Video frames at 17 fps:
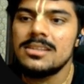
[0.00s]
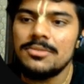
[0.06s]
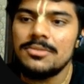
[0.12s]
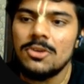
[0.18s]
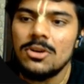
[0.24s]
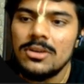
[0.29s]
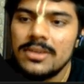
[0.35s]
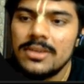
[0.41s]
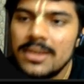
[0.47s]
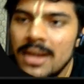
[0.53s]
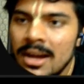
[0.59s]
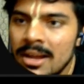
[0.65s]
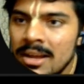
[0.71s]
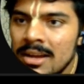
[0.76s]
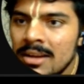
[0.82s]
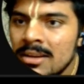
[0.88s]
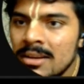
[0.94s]
is the
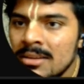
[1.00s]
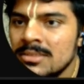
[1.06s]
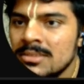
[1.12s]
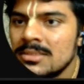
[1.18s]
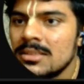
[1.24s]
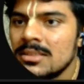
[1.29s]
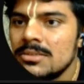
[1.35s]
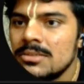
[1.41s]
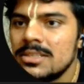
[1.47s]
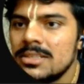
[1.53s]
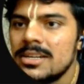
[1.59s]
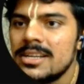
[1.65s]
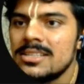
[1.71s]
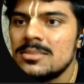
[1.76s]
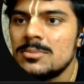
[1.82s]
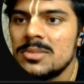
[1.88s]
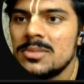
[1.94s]
default
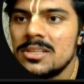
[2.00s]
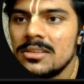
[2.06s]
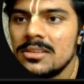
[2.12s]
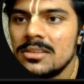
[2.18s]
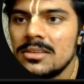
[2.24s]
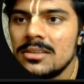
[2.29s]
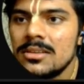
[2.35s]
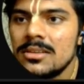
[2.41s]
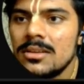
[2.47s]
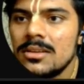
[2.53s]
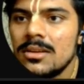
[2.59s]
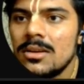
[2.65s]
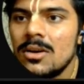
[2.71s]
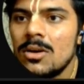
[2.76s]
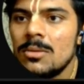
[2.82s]
service that has been